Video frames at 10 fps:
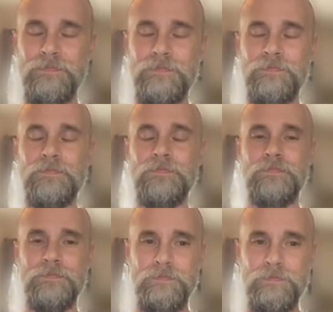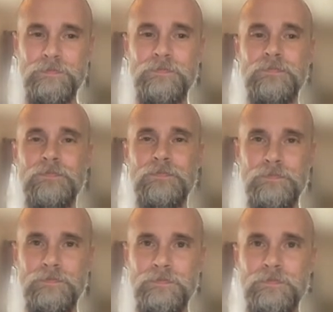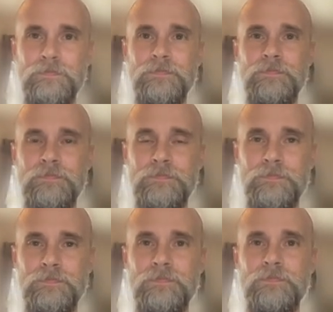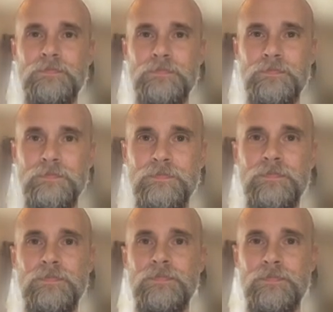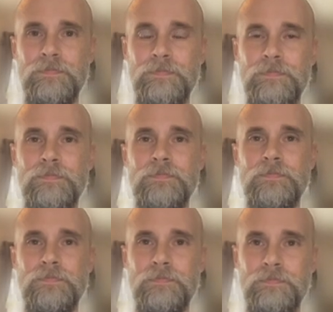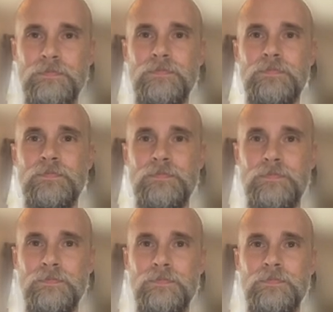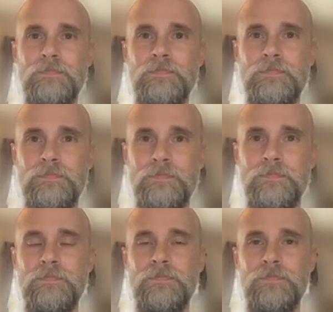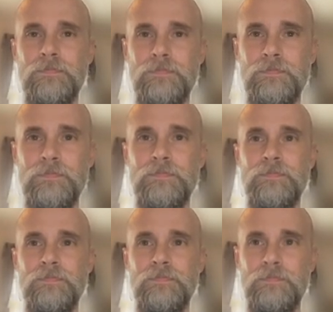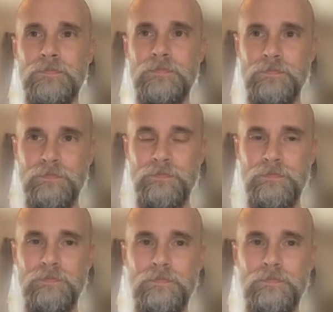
The person shown says nothing.